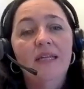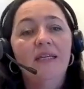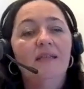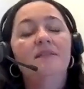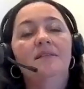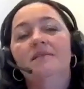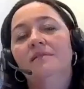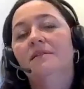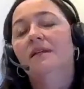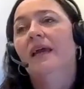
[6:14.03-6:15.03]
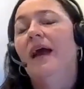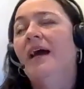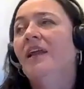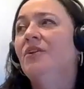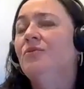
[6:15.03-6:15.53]
It is. Yeah,
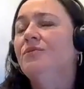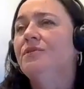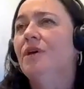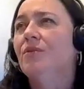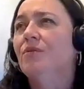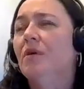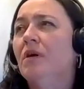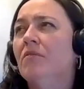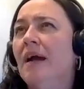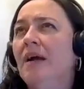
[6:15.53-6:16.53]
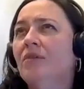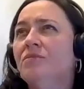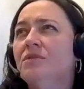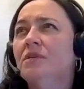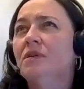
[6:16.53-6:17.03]
and also
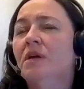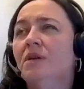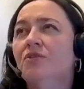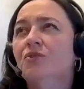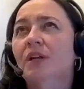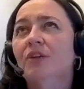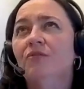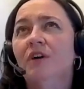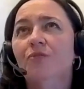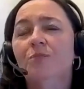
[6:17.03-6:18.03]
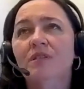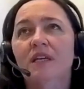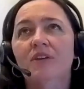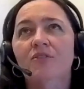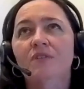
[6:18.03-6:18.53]
around 25%
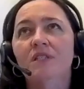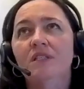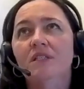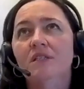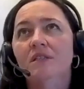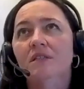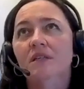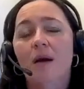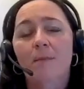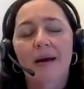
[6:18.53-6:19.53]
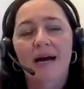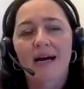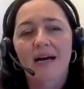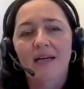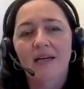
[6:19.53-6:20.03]
of visitors come
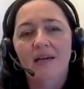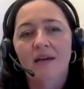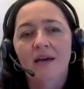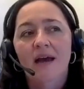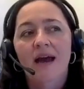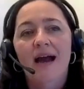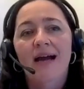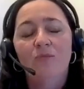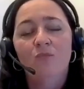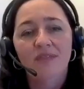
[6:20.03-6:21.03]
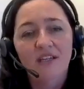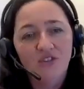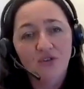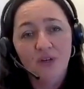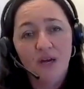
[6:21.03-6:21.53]
back. And when they
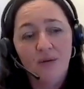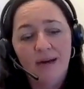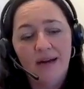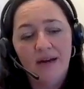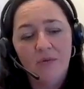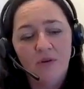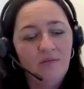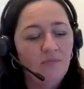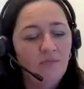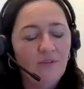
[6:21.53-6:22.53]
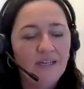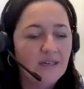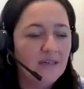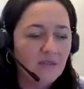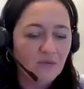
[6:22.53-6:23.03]
do come back, we've
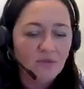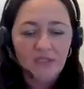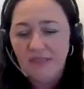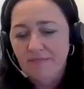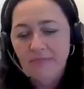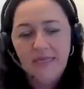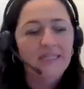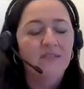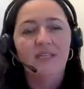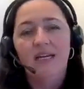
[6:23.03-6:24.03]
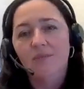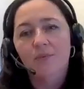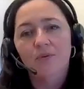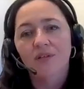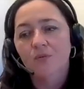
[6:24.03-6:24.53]
analysed all these millions of data
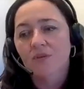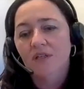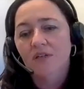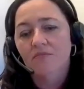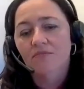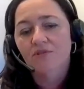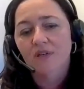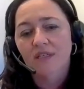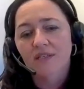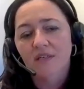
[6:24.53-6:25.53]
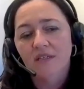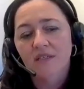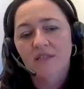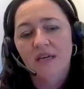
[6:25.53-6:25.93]
points within career sites.